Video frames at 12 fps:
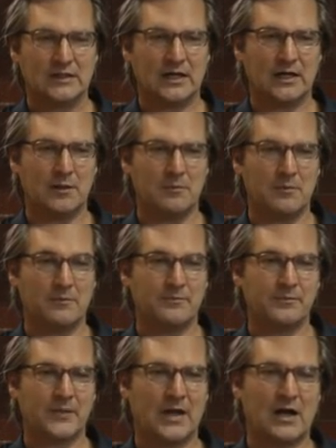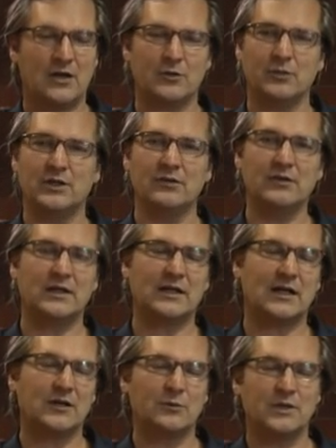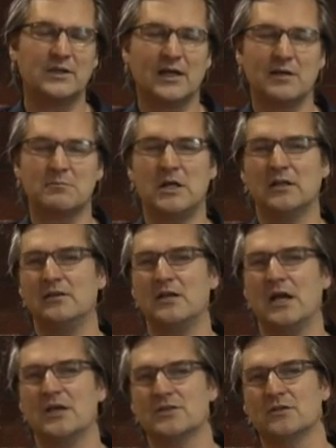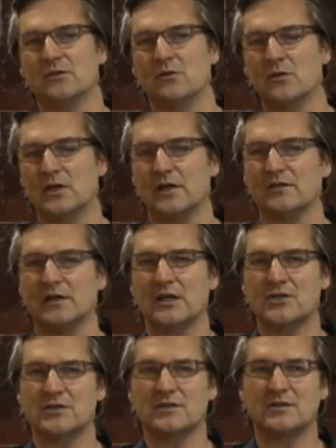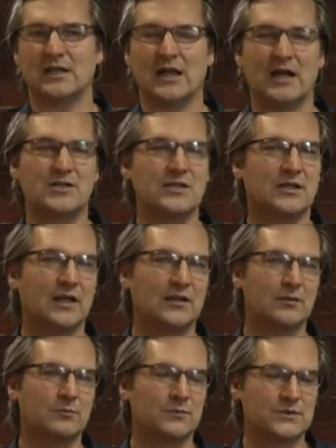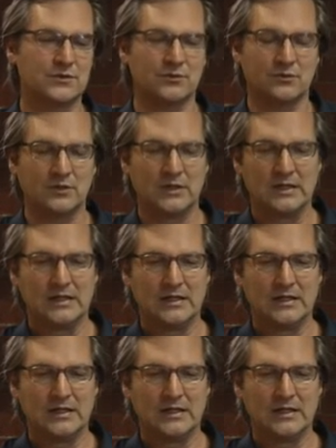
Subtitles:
How do we do that? How do we take multinational organizations and actually get them to